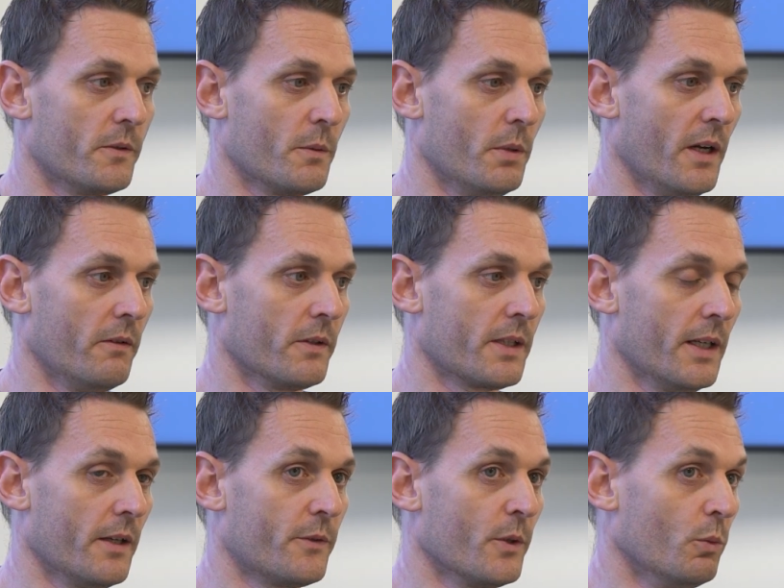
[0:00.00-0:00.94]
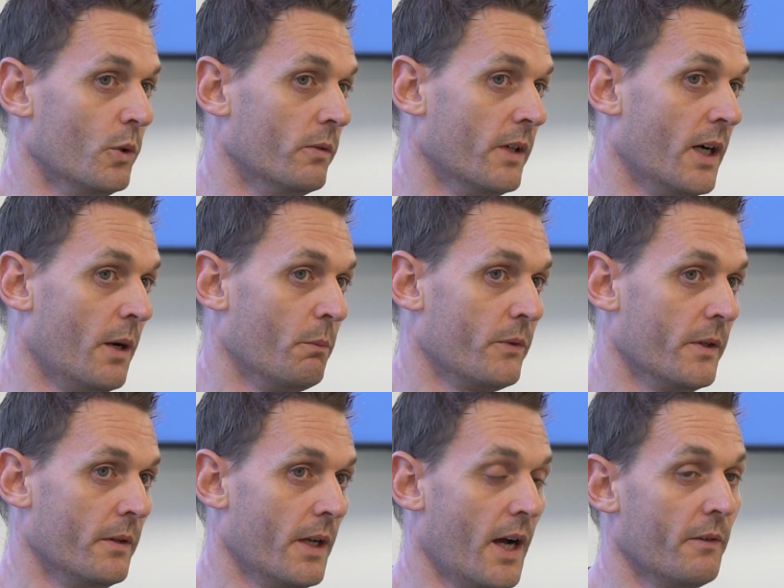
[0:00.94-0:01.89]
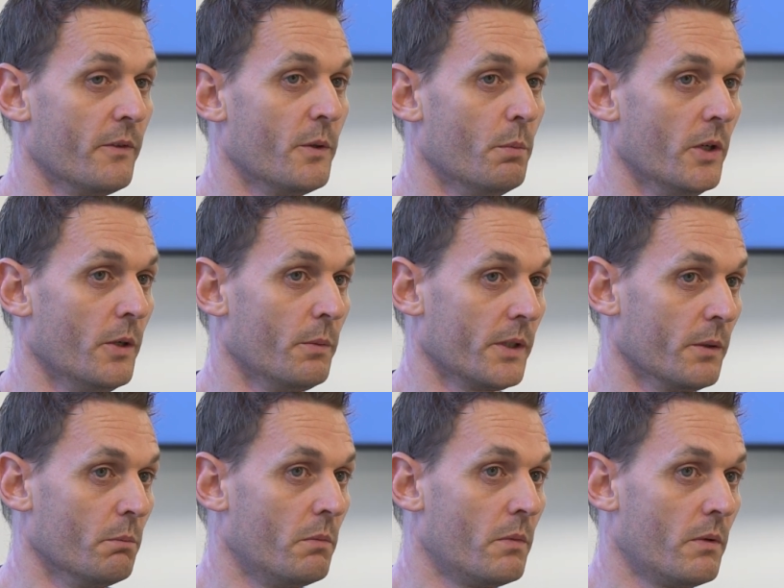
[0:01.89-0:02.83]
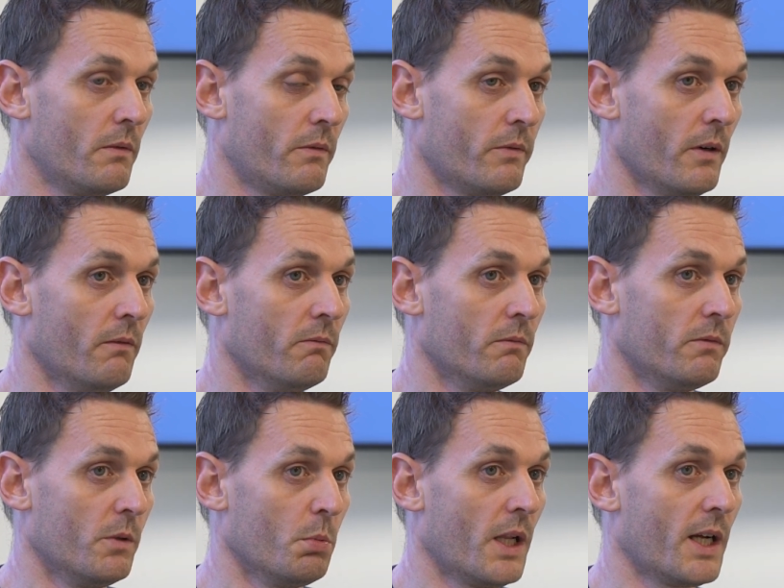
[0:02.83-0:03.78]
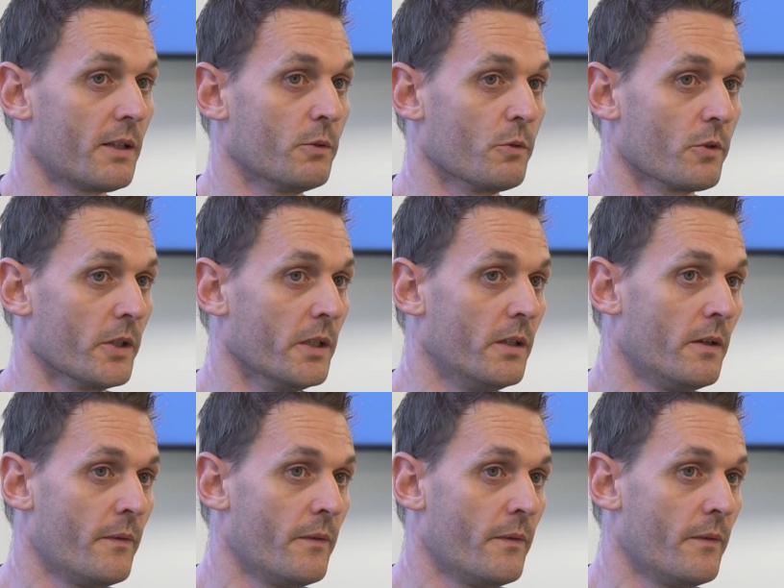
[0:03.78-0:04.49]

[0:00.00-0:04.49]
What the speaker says: to be able to get to Wolverhampton and to Birmingham from the Black Country,